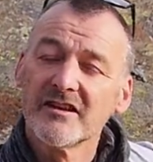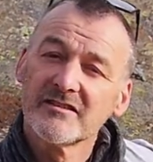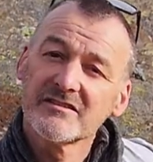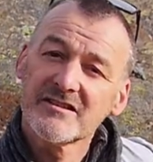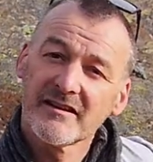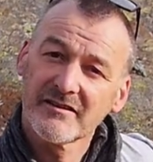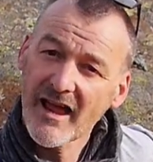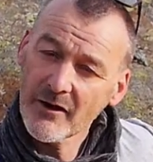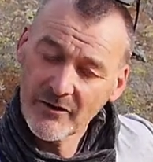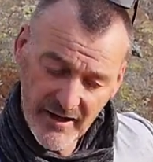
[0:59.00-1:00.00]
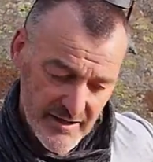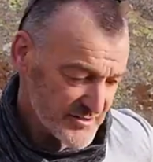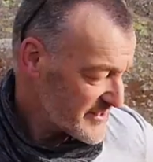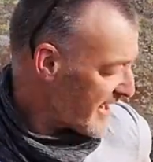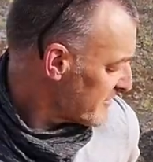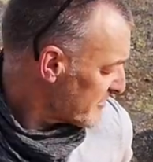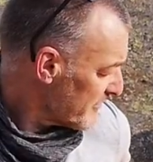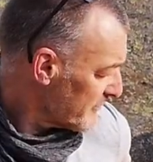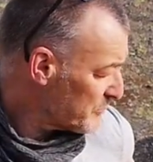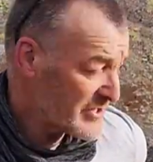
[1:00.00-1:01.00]
in the tent. Nowadays
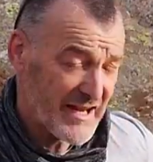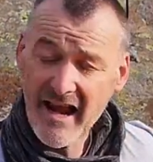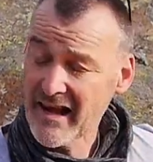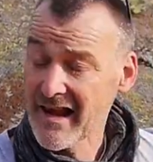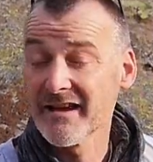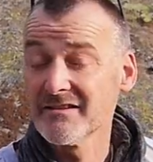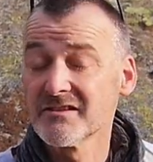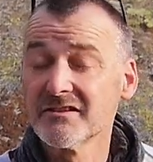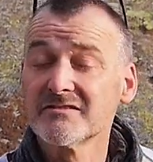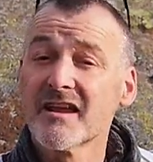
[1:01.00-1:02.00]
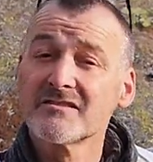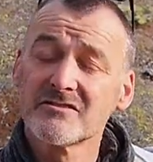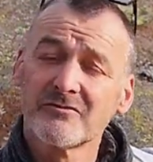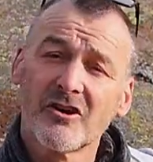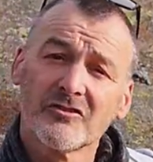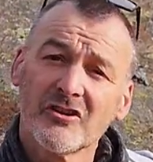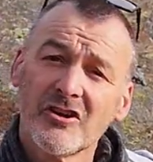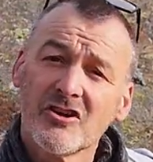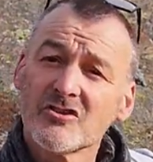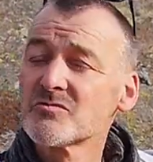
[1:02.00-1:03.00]
to get lighter, tents have got
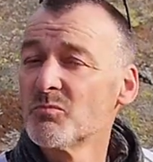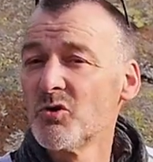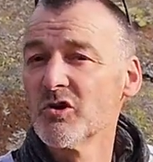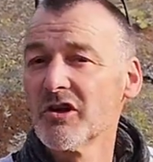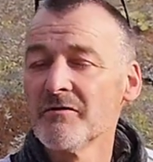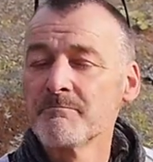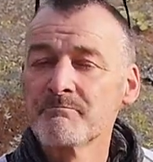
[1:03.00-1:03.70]
smaller,